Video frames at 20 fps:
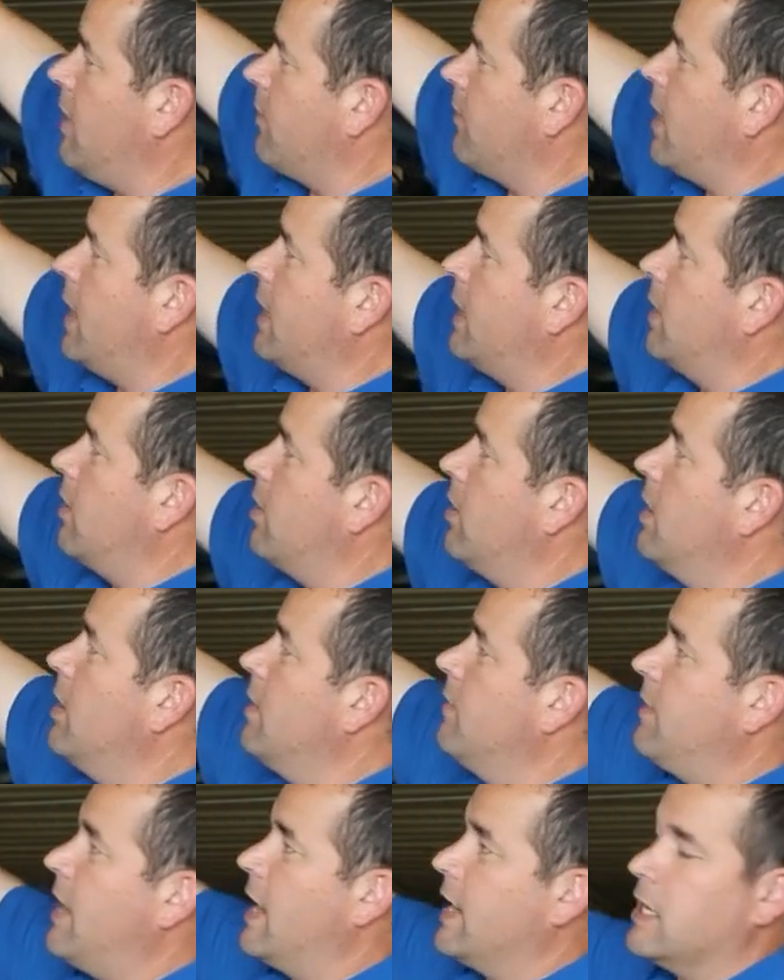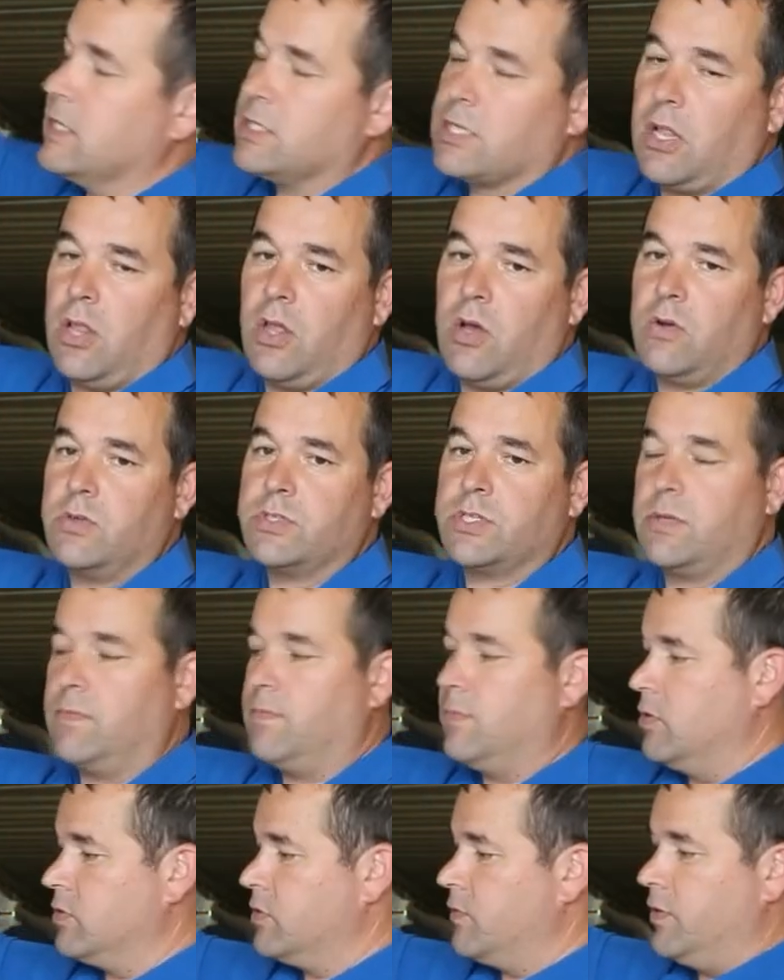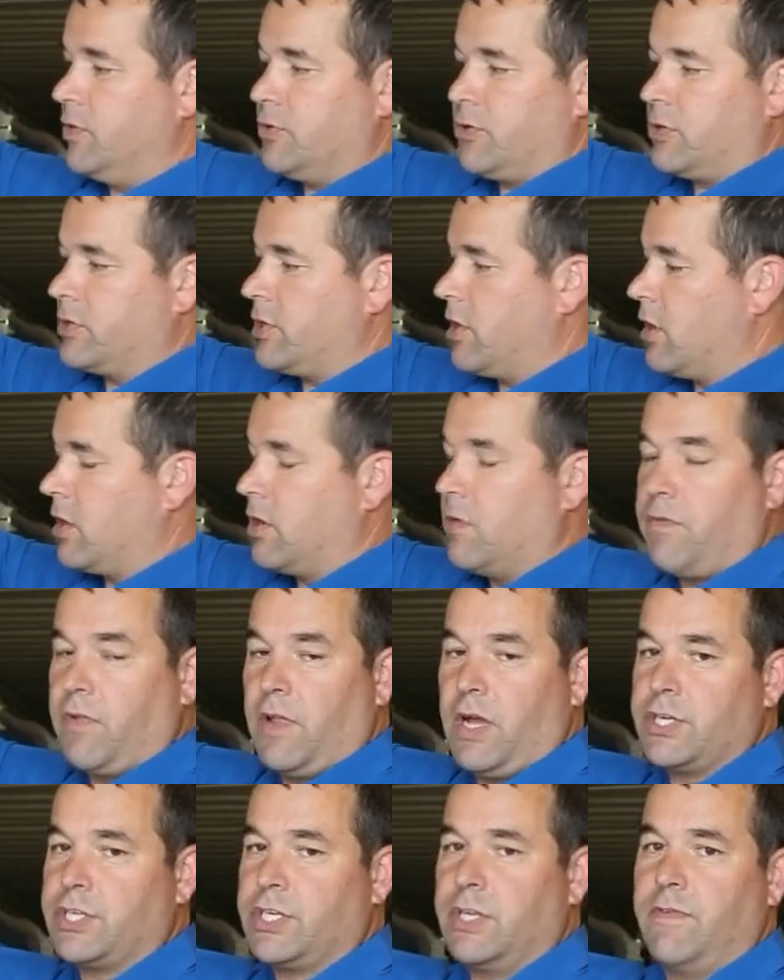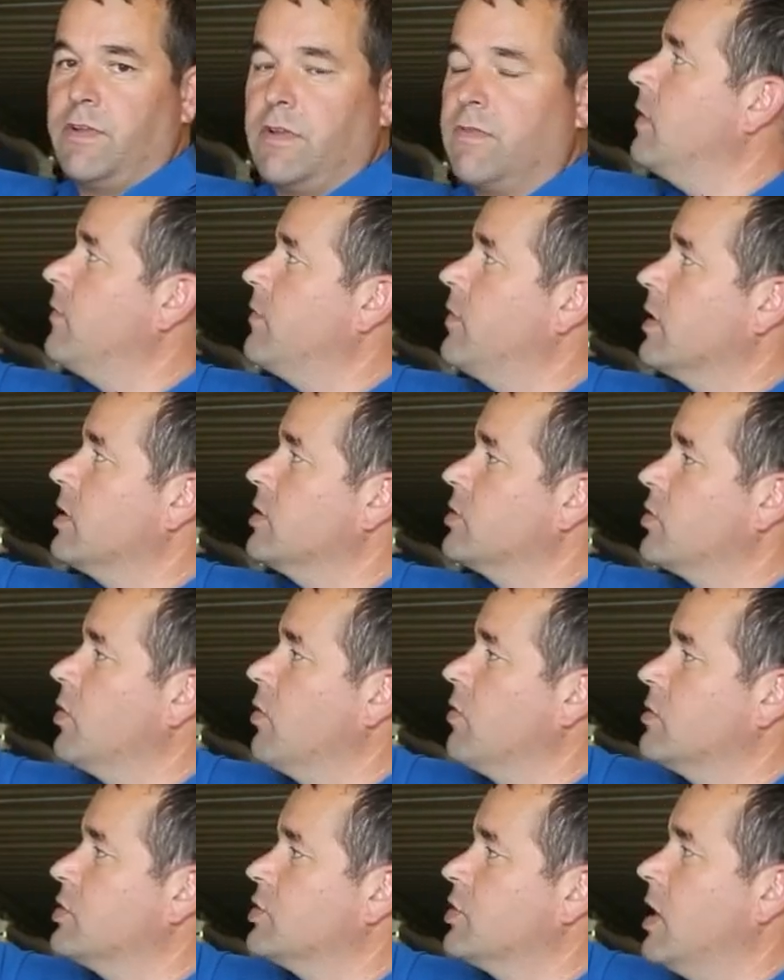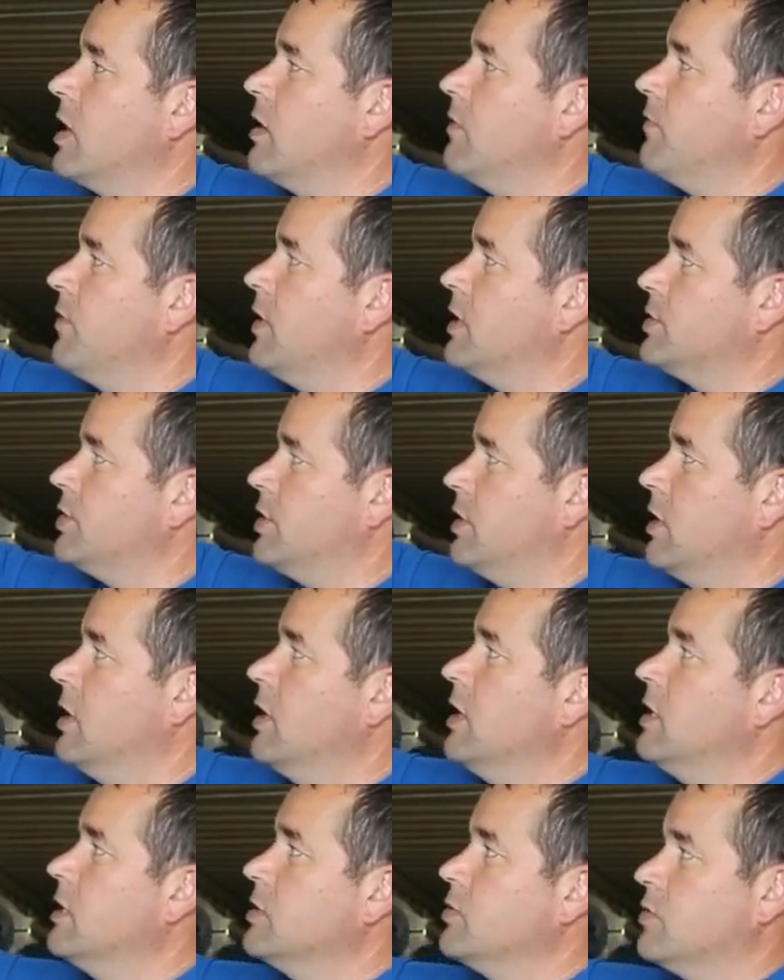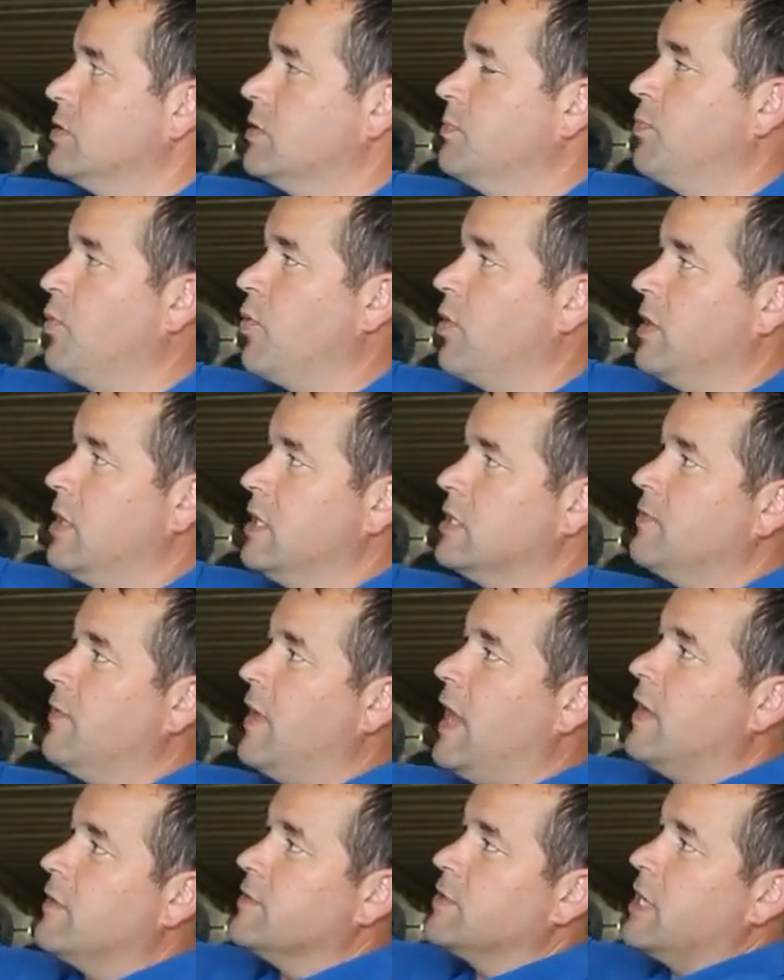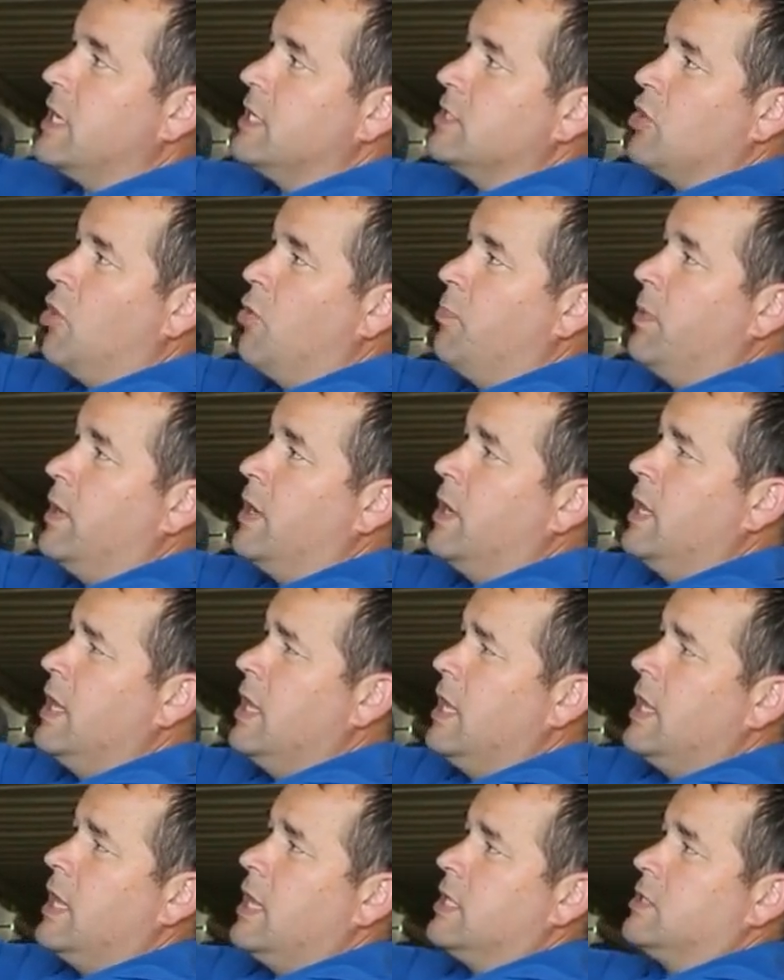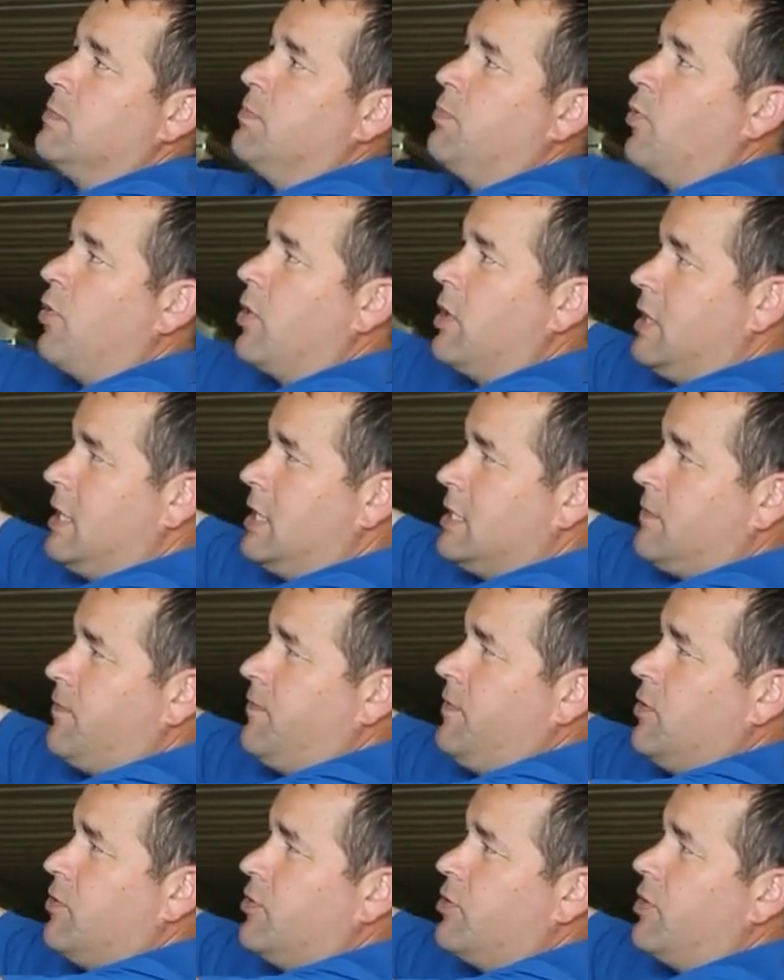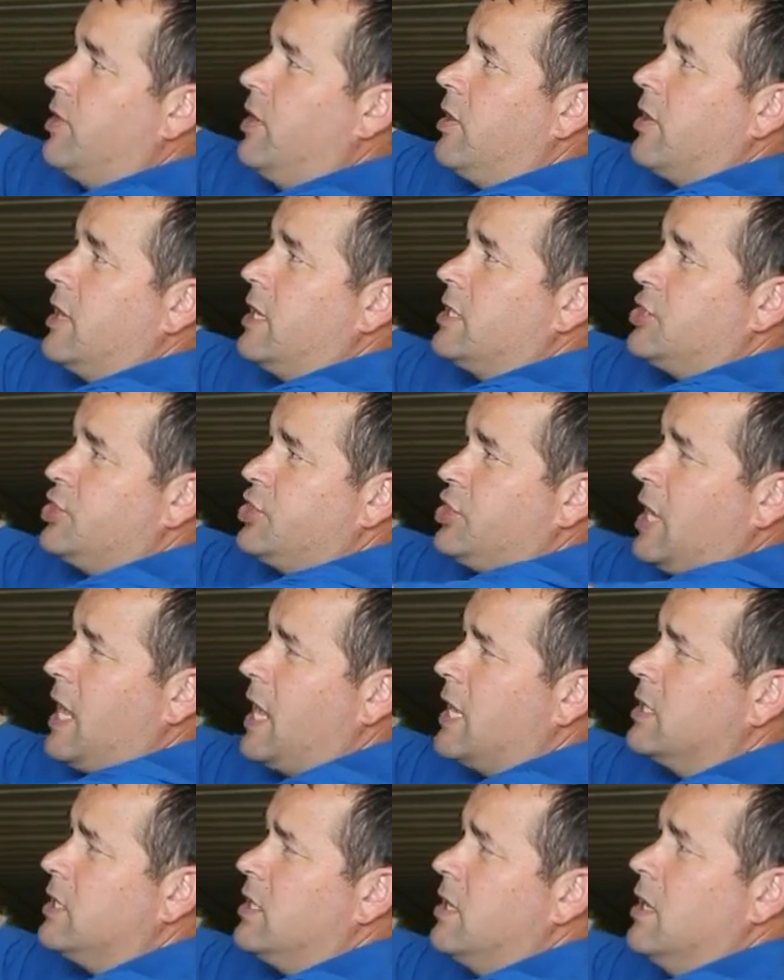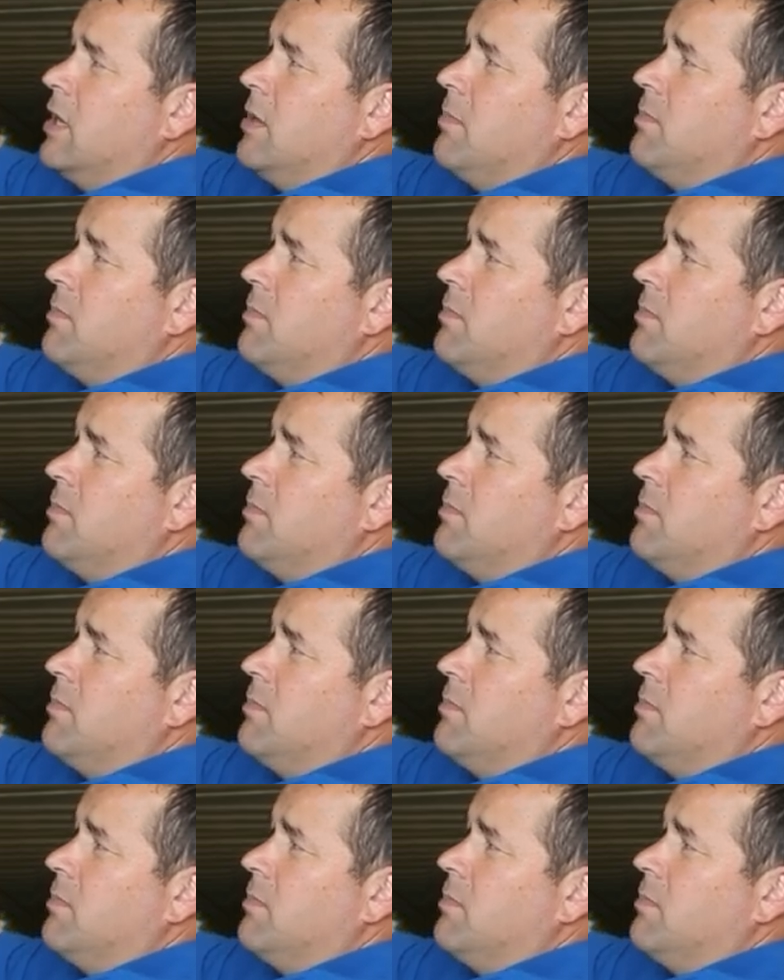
valve right here, that gets closed, those filters aren't going to flush even if the controller is trying to flush it. So it's important this valve stays open. It's important this filter here gets checked.